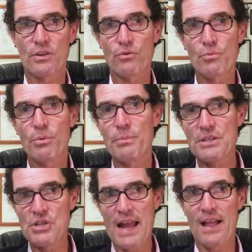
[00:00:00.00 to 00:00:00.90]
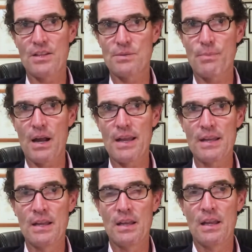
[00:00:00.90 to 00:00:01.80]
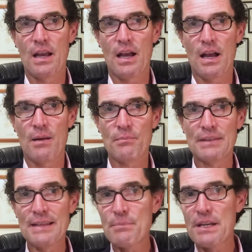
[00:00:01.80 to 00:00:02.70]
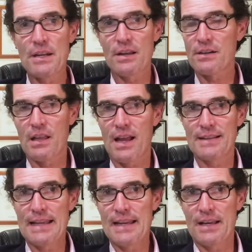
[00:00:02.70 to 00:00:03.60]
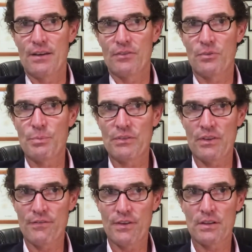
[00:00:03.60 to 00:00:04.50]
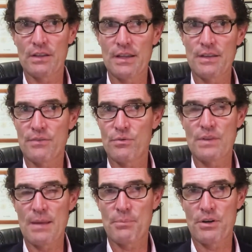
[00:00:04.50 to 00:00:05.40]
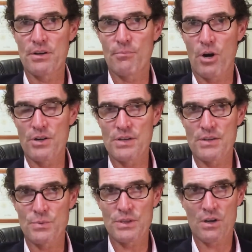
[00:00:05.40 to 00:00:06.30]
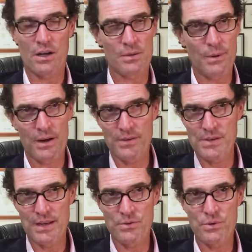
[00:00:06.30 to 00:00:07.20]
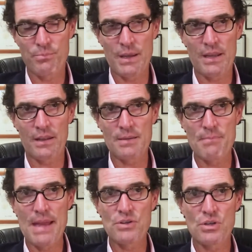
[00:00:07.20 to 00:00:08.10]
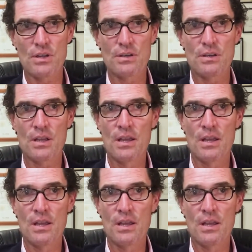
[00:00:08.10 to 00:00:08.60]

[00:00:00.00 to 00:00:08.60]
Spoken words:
the group will be challenged by limited underlying data, specifically through that period of March, as we talked about, as Andrew Bailey mentioned.